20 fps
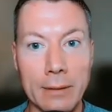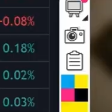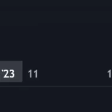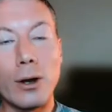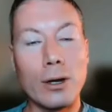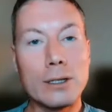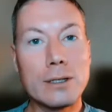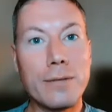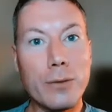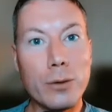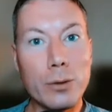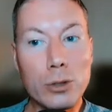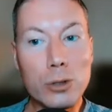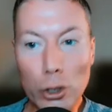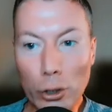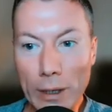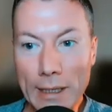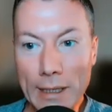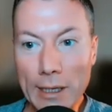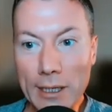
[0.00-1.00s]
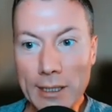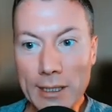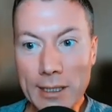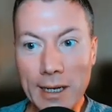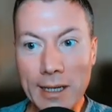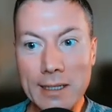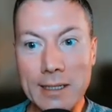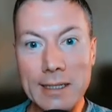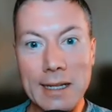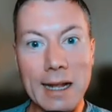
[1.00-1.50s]
Guys, if you enjoyed
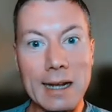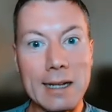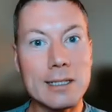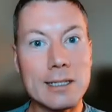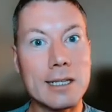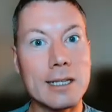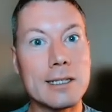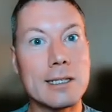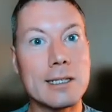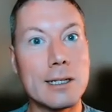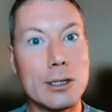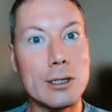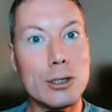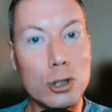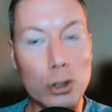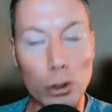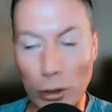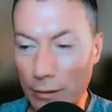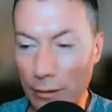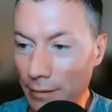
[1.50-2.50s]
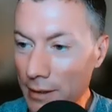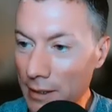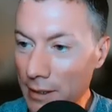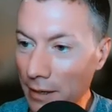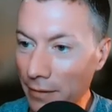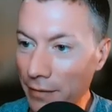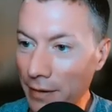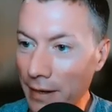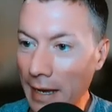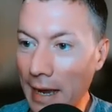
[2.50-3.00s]
yesterday's analysis and enjoy
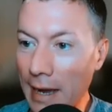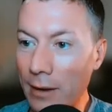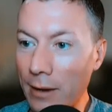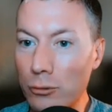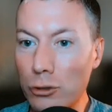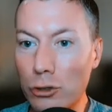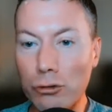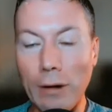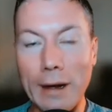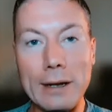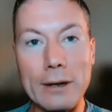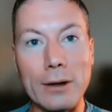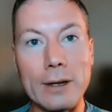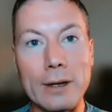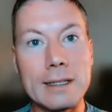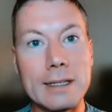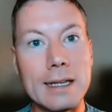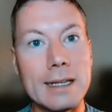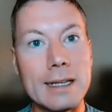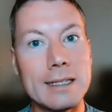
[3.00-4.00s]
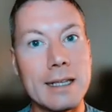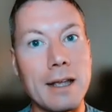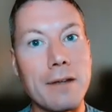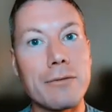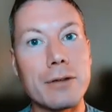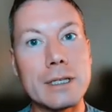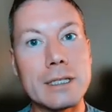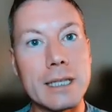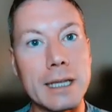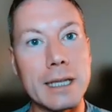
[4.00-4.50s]
receiving our trade ideas
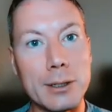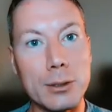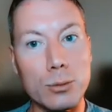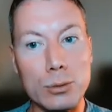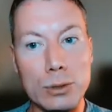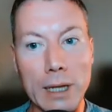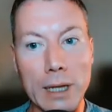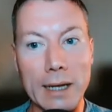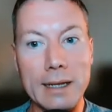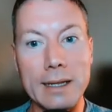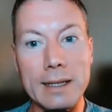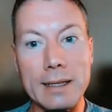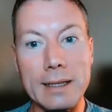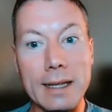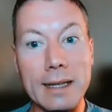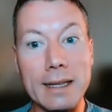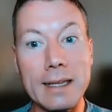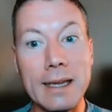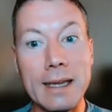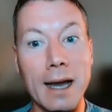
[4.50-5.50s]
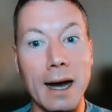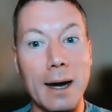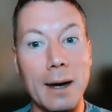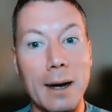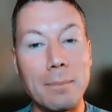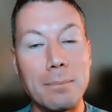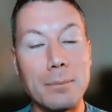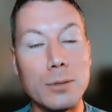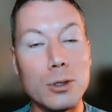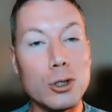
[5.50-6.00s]
every single day, then
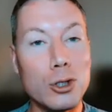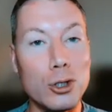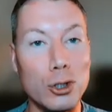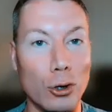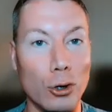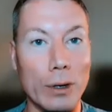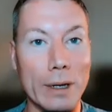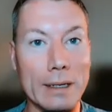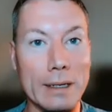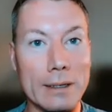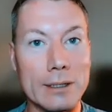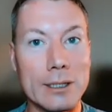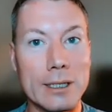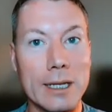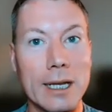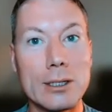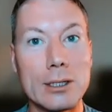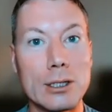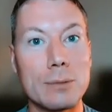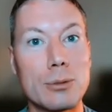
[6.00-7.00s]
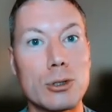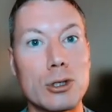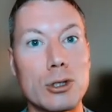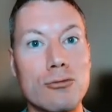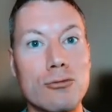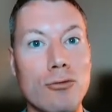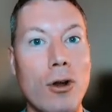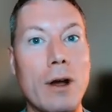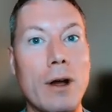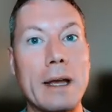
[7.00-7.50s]
come join us. Yeah,
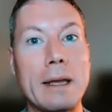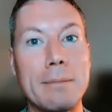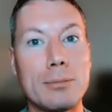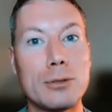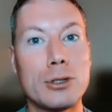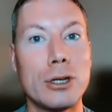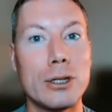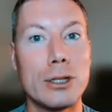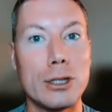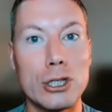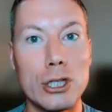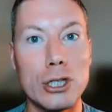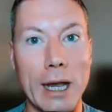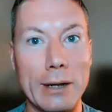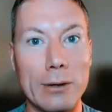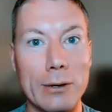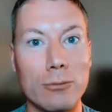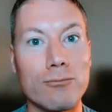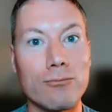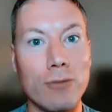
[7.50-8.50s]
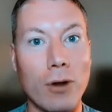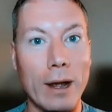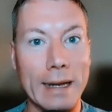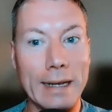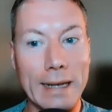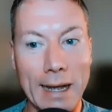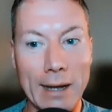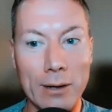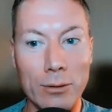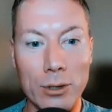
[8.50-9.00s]
subscribe to the channel right
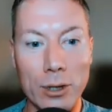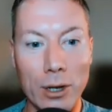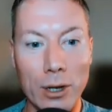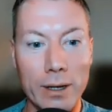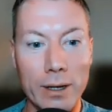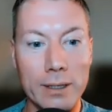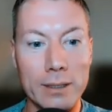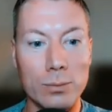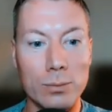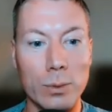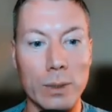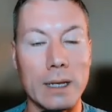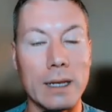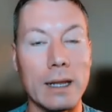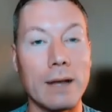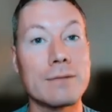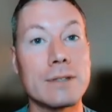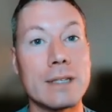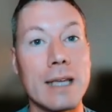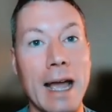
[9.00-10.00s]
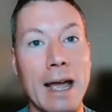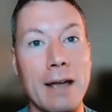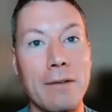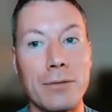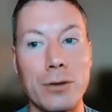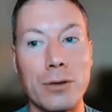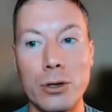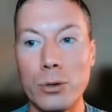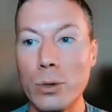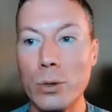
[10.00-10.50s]
now, guys. We'd love to
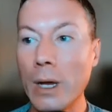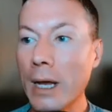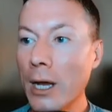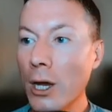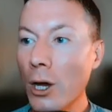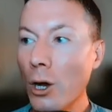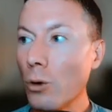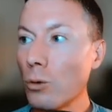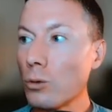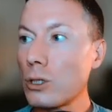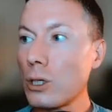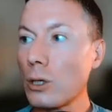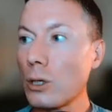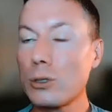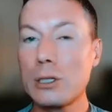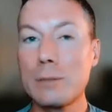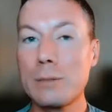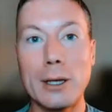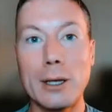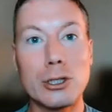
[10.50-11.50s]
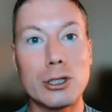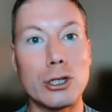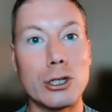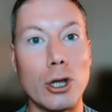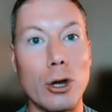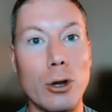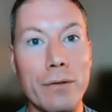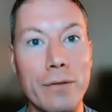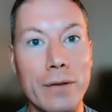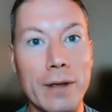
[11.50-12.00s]
have you. Also, smash the
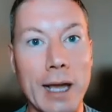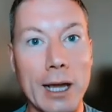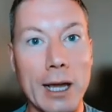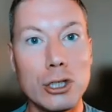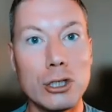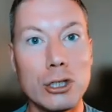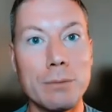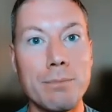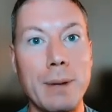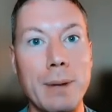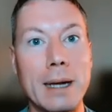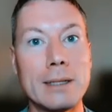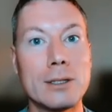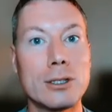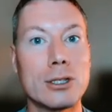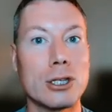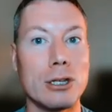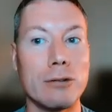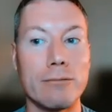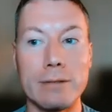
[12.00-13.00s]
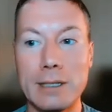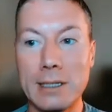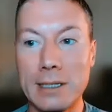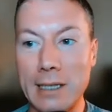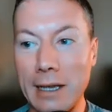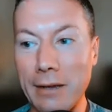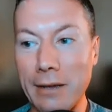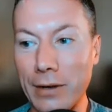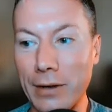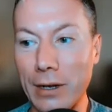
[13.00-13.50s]
notification button so you
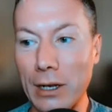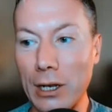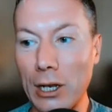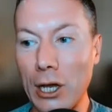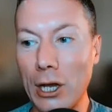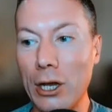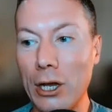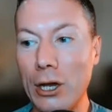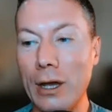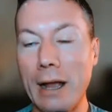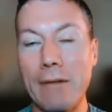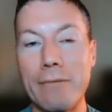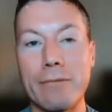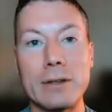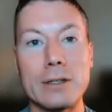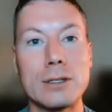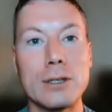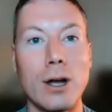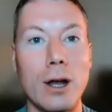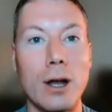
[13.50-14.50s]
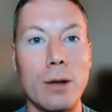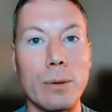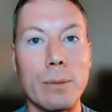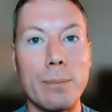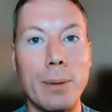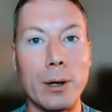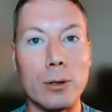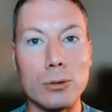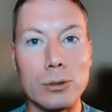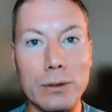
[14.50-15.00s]
receive an alert every time we
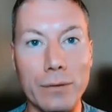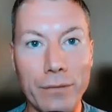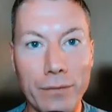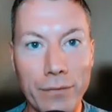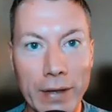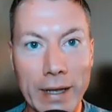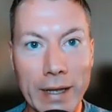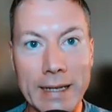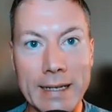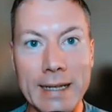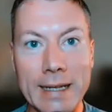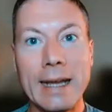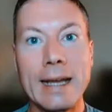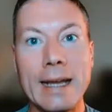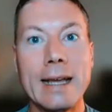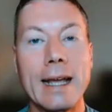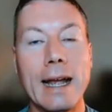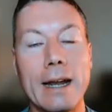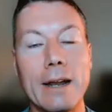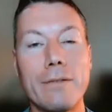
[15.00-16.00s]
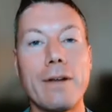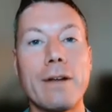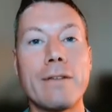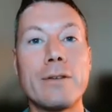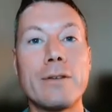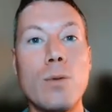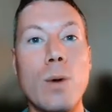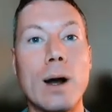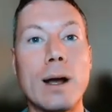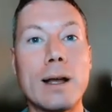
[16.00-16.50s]
post a vid. And if
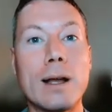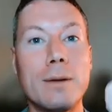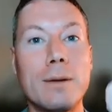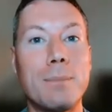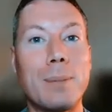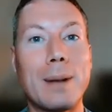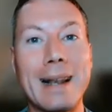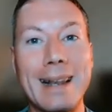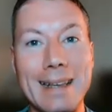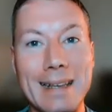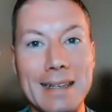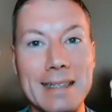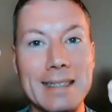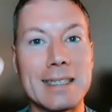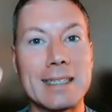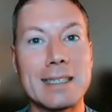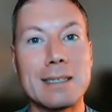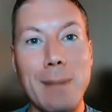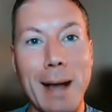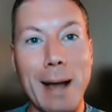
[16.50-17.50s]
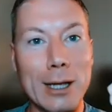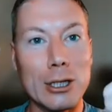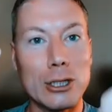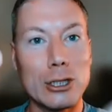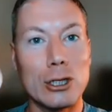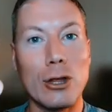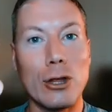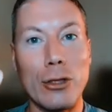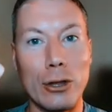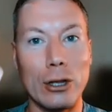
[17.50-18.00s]
everyone could please
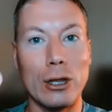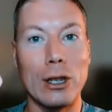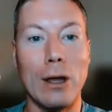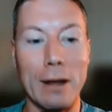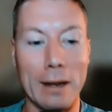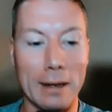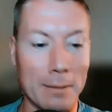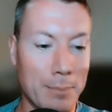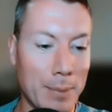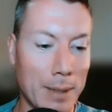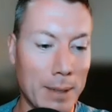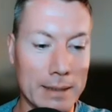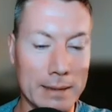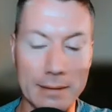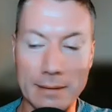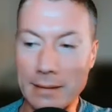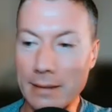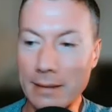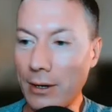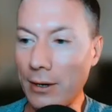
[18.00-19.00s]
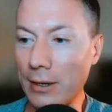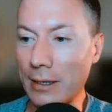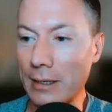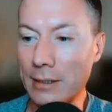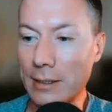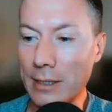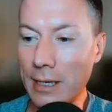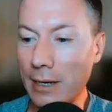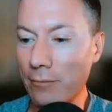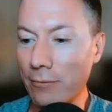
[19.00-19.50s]
smash the like button,
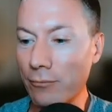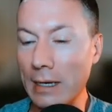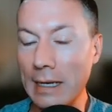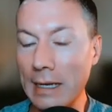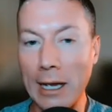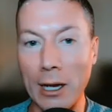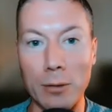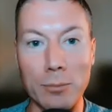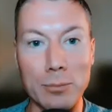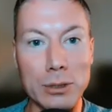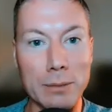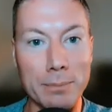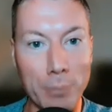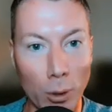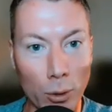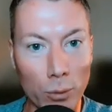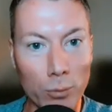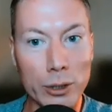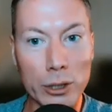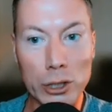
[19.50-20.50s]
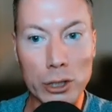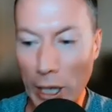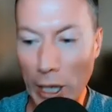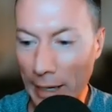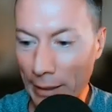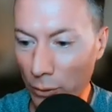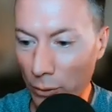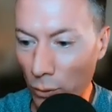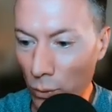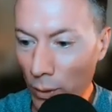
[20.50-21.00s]
guys. Yeah, it really helps support the
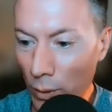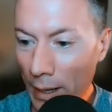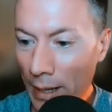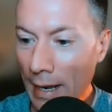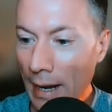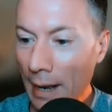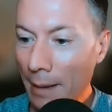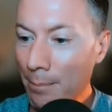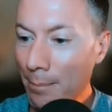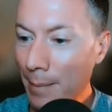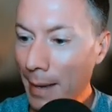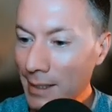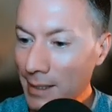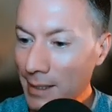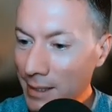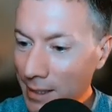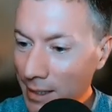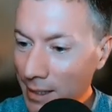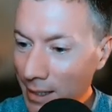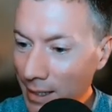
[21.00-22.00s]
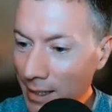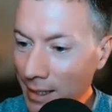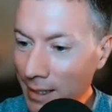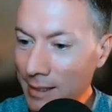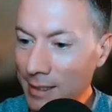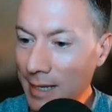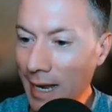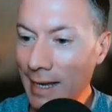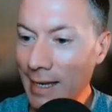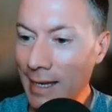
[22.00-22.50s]
channel.
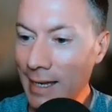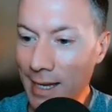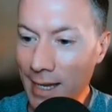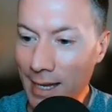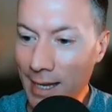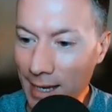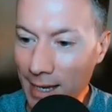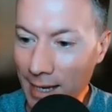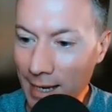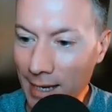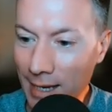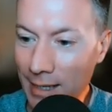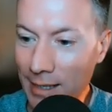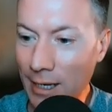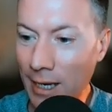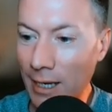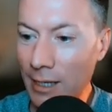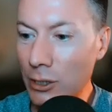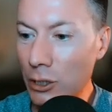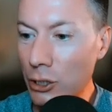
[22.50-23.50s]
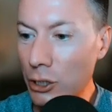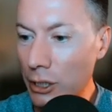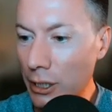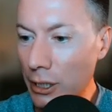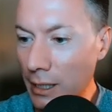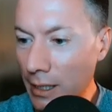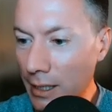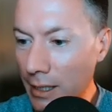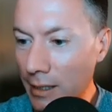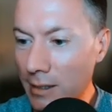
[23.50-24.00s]
Messi, Danki,
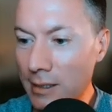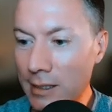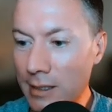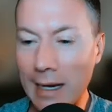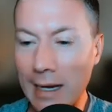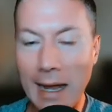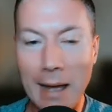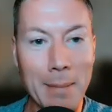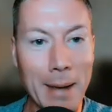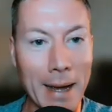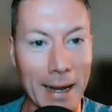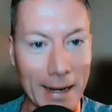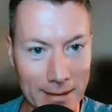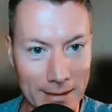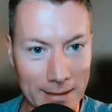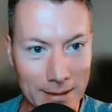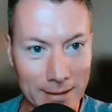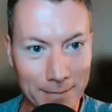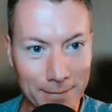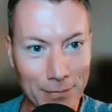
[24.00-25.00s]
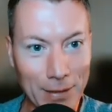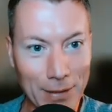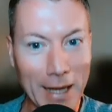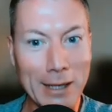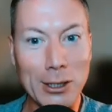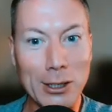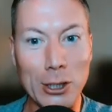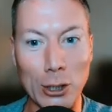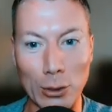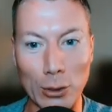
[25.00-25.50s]
Danshi, Salamat.
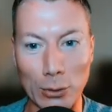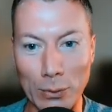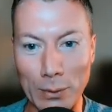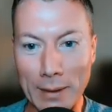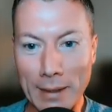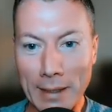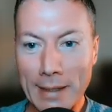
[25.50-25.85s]
Thank you.